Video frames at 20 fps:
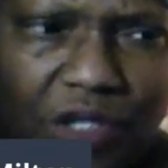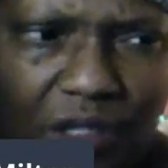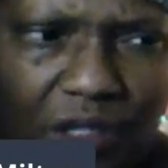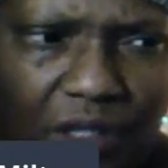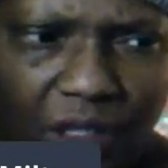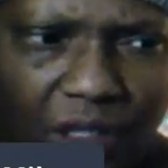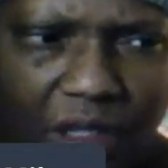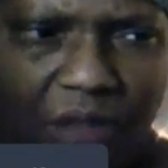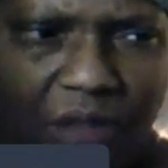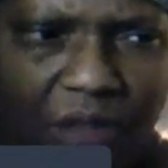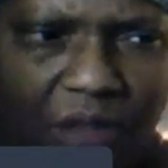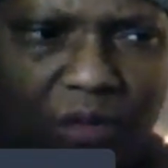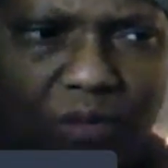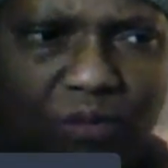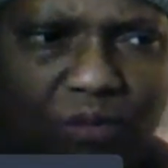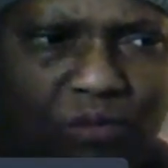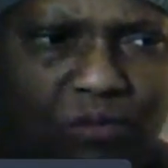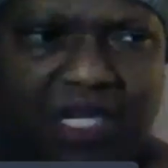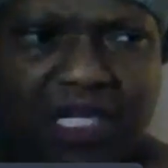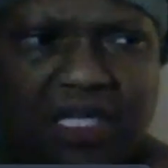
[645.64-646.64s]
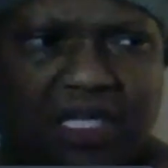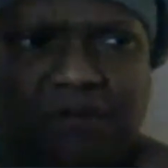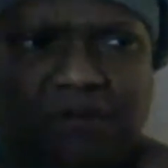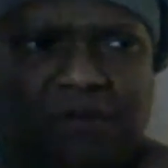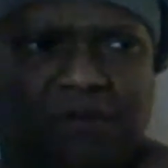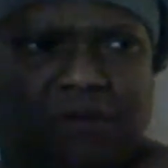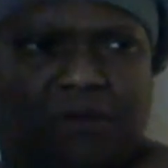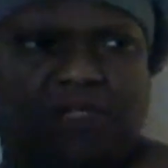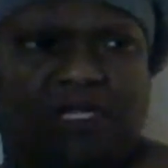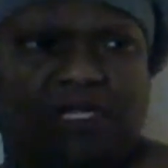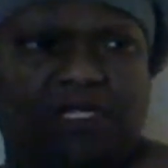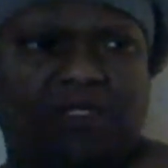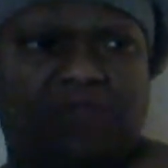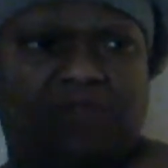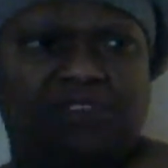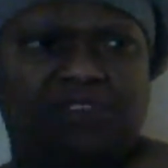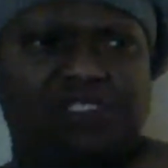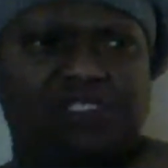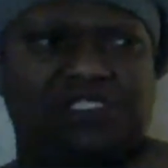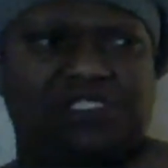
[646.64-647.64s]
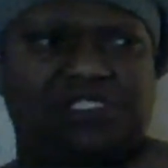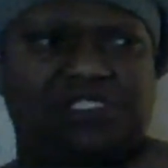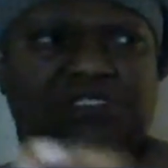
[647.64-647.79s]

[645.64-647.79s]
What? Okay, this is what I want to